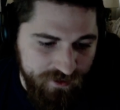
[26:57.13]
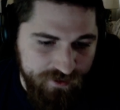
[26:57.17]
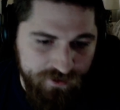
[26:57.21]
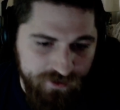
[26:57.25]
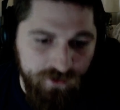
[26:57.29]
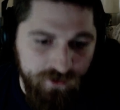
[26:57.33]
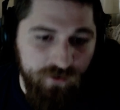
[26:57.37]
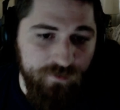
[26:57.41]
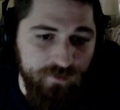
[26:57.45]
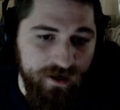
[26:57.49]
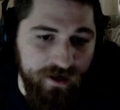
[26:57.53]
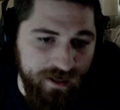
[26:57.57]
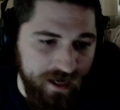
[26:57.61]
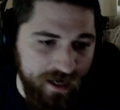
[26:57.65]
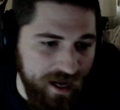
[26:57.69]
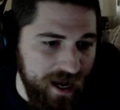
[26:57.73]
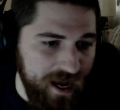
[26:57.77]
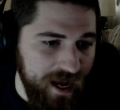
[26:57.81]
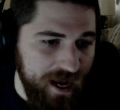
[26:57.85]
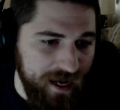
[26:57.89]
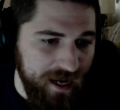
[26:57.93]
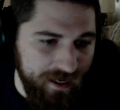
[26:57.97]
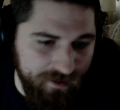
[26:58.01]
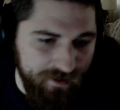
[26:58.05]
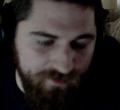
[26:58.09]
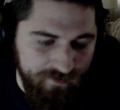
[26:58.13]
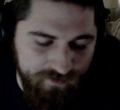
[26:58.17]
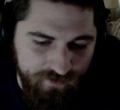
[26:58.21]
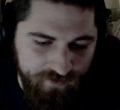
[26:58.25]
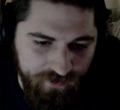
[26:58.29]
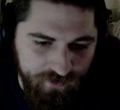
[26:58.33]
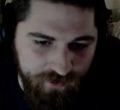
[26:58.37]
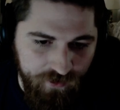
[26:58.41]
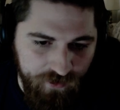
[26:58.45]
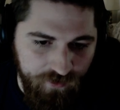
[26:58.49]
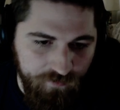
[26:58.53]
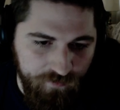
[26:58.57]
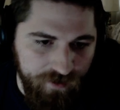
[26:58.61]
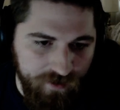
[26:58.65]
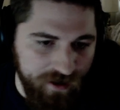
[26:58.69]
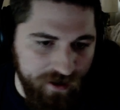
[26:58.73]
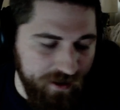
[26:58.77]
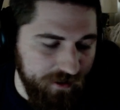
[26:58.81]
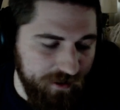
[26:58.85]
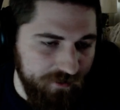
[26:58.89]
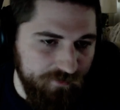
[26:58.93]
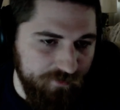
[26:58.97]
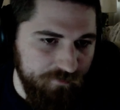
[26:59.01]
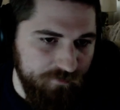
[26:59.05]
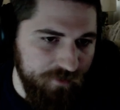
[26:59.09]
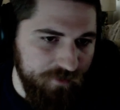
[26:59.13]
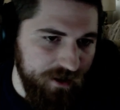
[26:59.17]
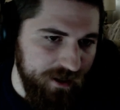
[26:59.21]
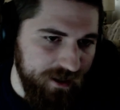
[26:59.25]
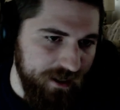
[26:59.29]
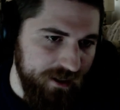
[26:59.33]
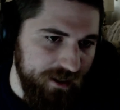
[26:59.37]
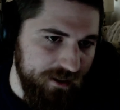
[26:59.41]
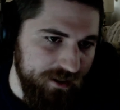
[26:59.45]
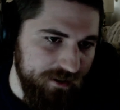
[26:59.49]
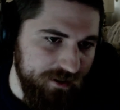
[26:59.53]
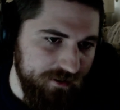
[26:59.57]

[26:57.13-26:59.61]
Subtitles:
"Oh my God, my